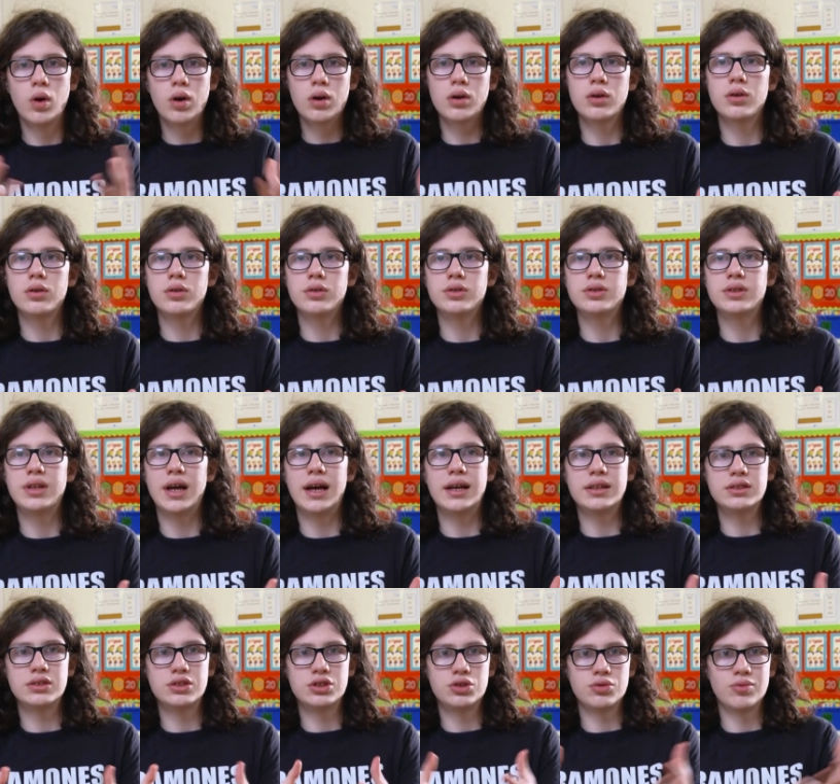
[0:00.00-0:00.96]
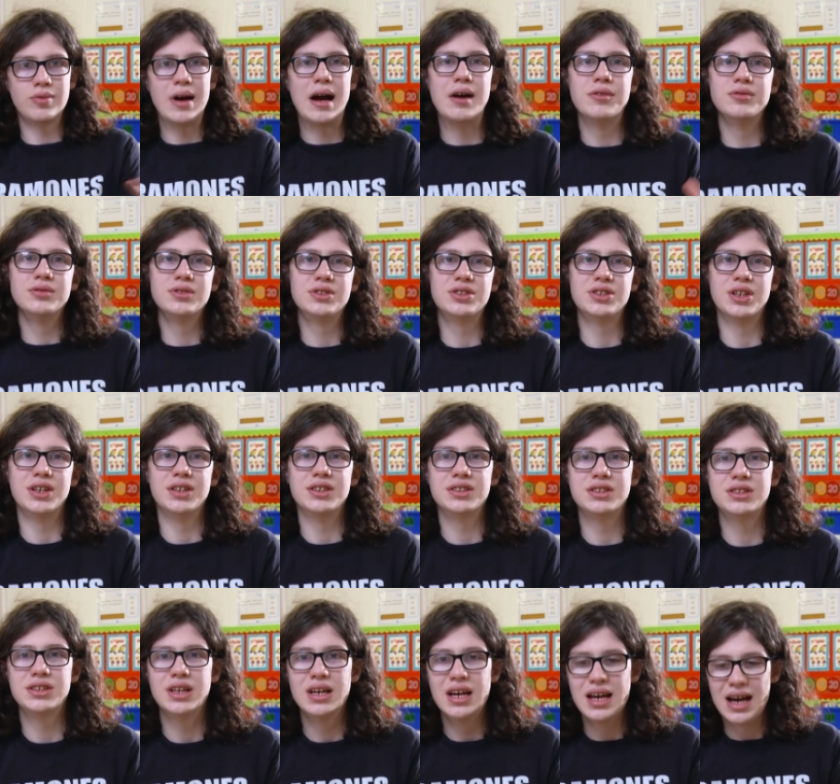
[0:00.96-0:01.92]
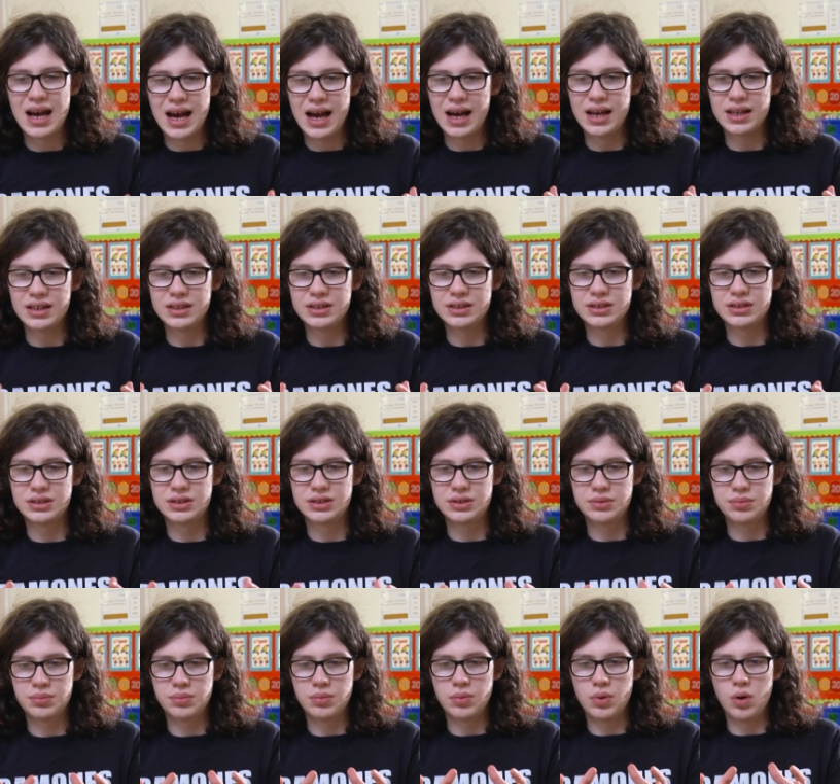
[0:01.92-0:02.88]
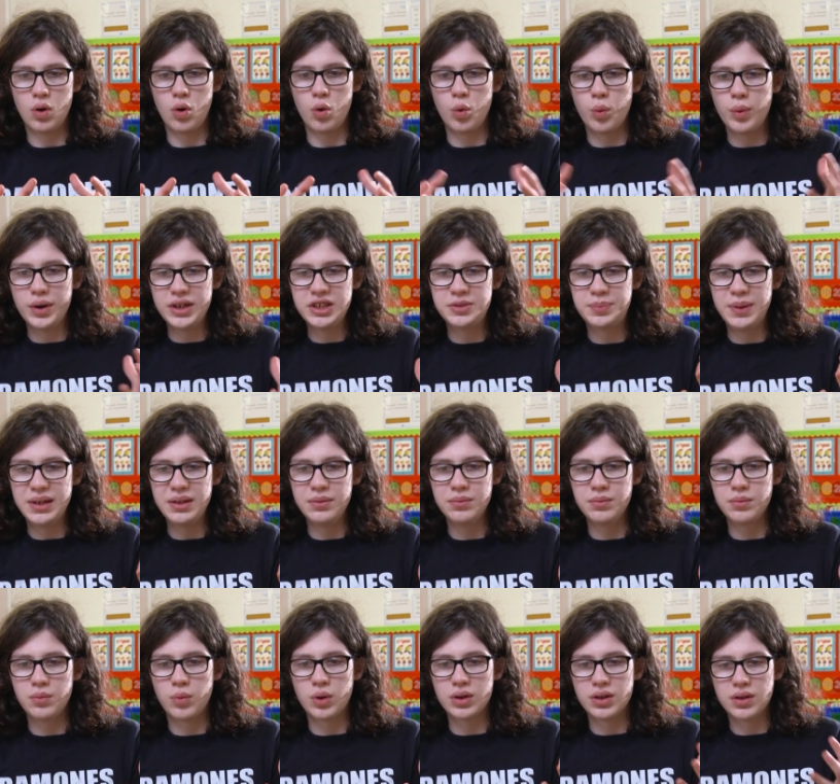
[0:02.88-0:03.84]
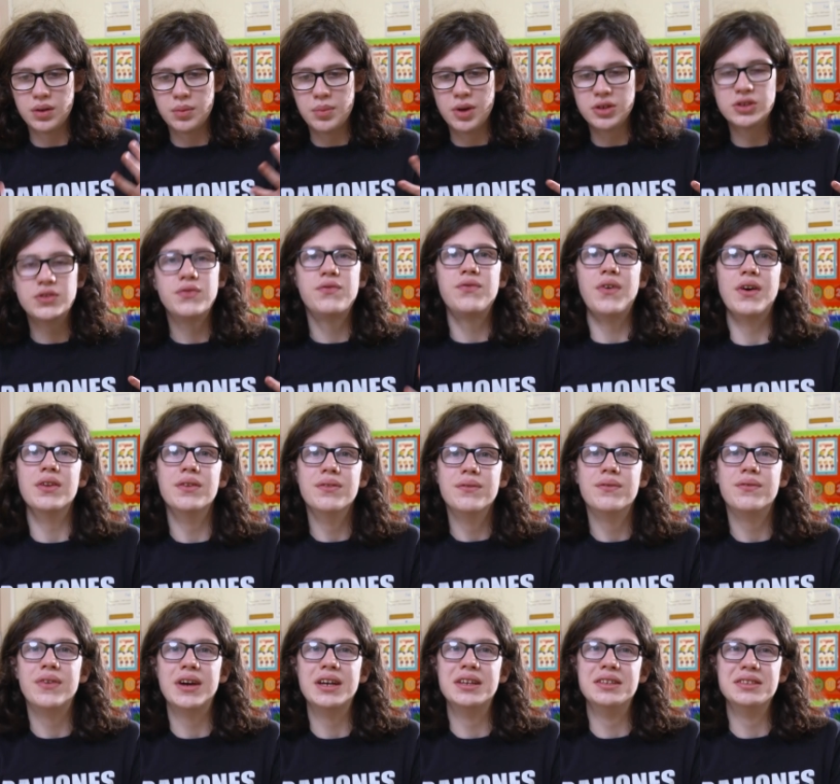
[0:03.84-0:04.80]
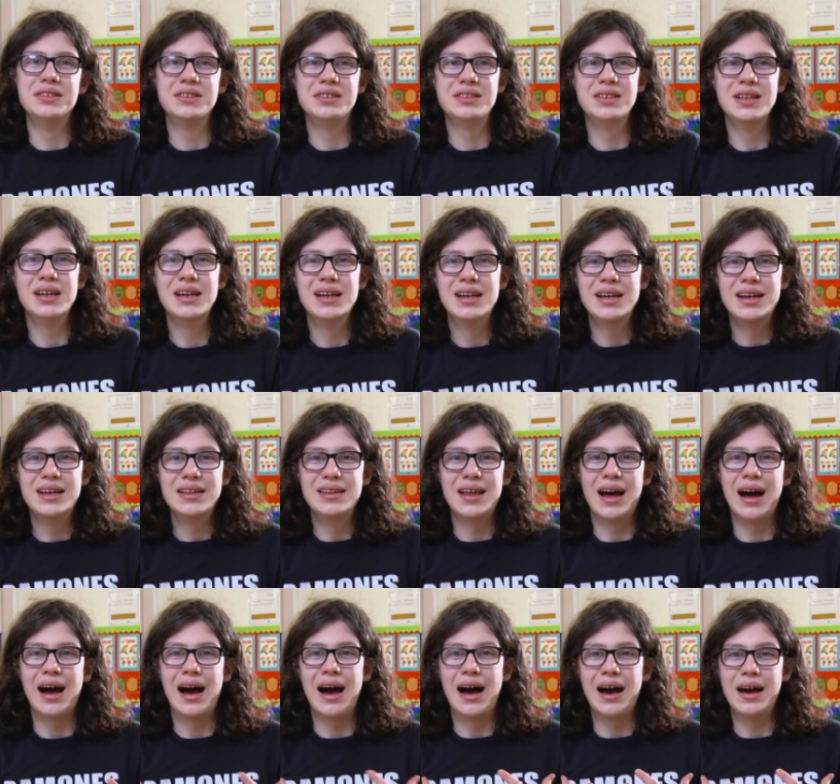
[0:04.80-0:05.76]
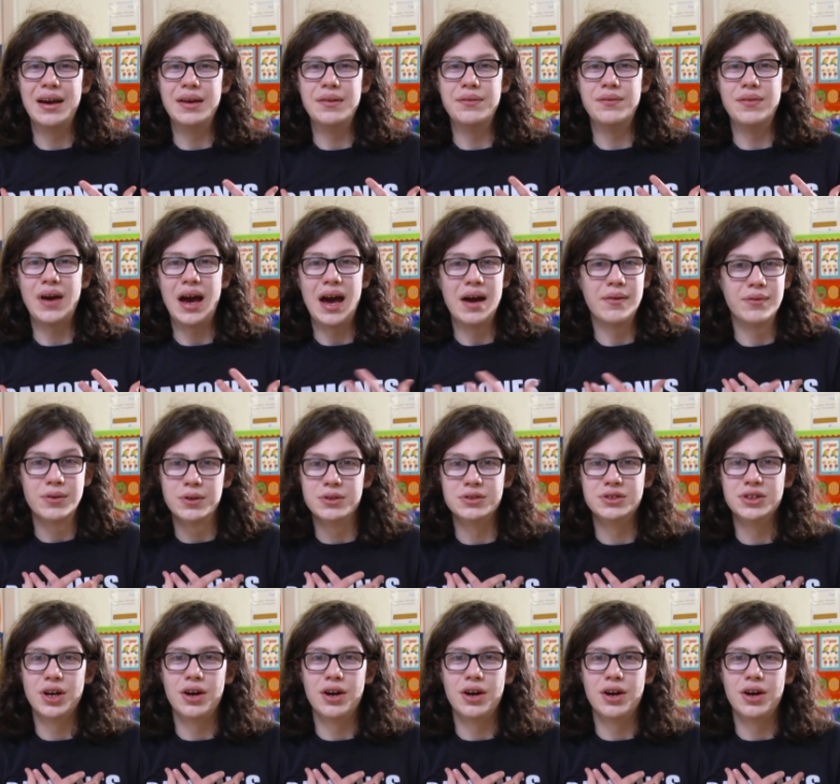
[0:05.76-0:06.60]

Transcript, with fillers: world that surrounds us, has always been one of the most fun things that I've ever